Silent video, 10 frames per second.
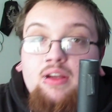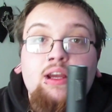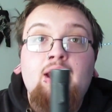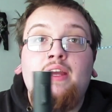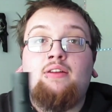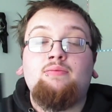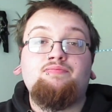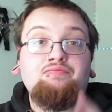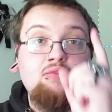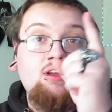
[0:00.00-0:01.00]
And
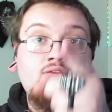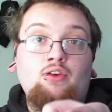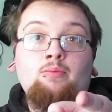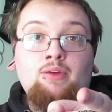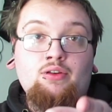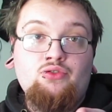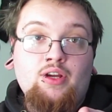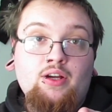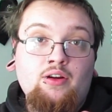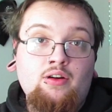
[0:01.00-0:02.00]
if you're a beer
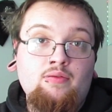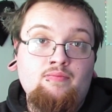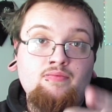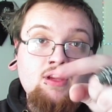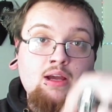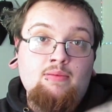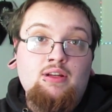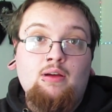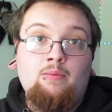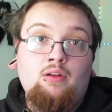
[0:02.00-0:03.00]
drinker, comment
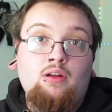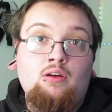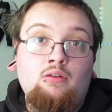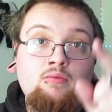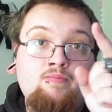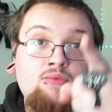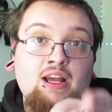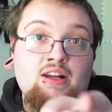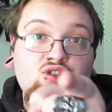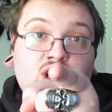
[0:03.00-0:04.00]
down below,
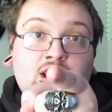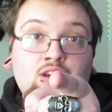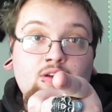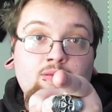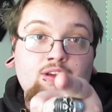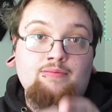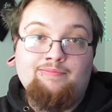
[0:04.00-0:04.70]
#yummy.